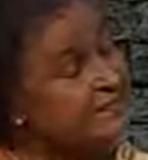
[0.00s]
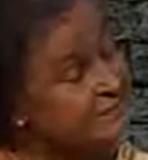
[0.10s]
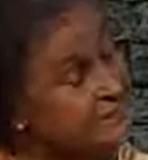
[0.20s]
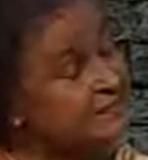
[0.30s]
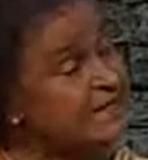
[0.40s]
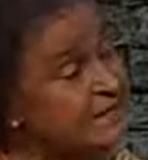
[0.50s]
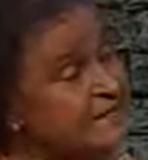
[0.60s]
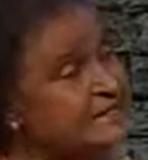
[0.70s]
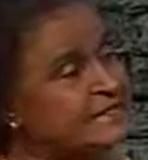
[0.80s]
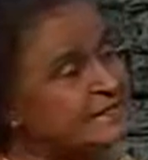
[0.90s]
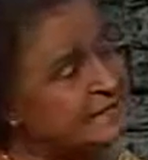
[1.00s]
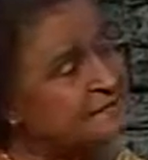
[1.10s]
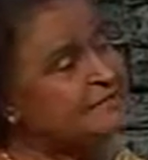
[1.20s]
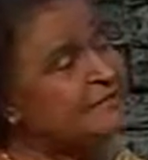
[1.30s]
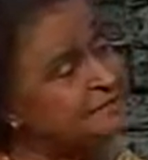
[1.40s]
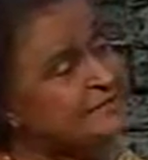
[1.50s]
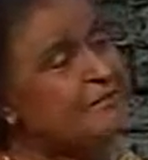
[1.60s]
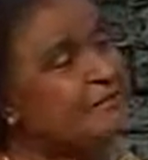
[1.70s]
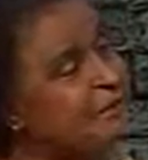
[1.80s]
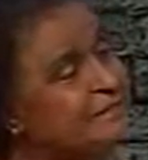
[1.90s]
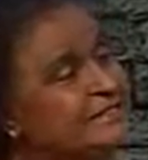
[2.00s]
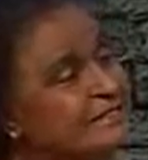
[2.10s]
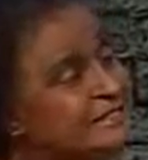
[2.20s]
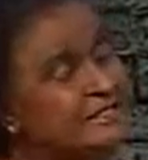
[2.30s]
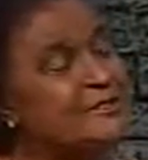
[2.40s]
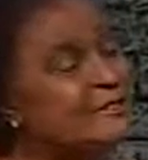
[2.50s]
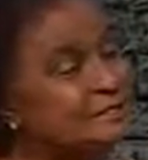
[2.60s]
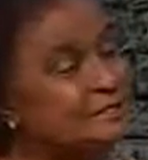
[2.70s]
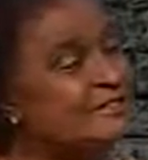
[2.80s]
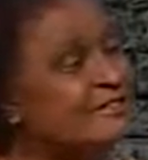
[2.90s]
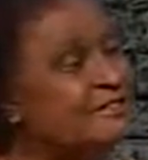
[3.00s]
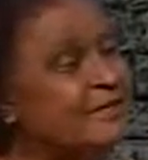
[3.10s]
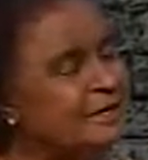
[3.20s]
deserving cases, and that is why we have all these destitute children who